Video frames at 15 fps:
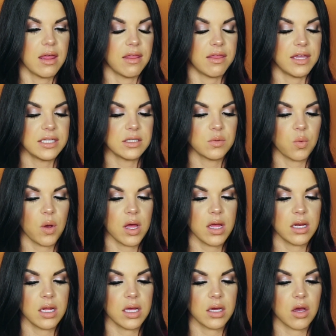this
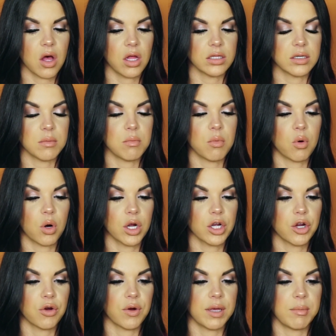one, called
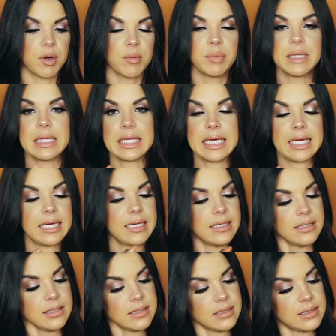More Creamer
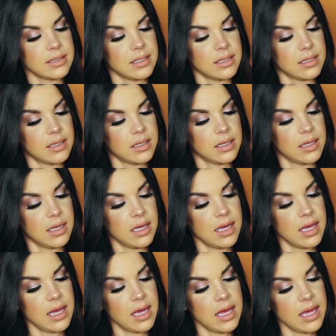Please,
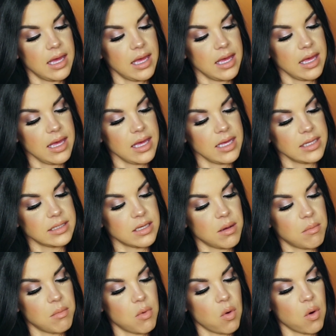is
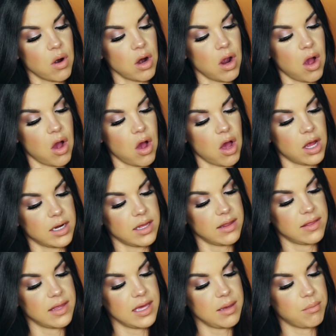more
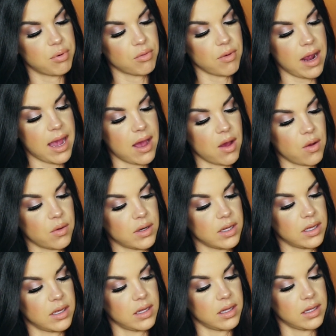on the
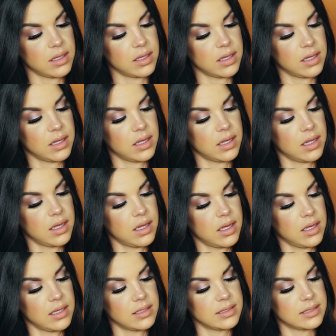brown
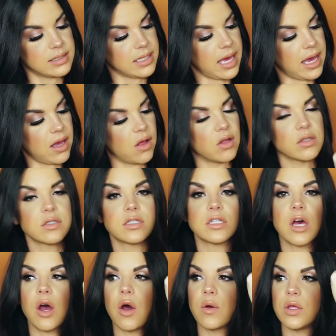scale.
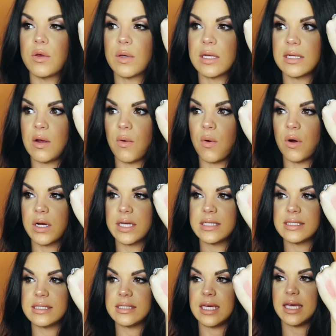So you can already
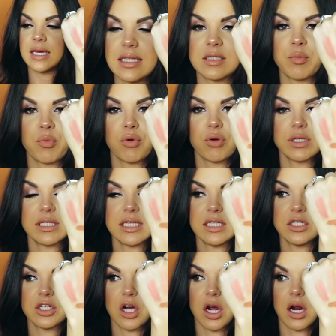see it's
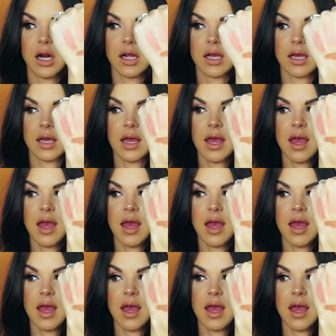pretty dark,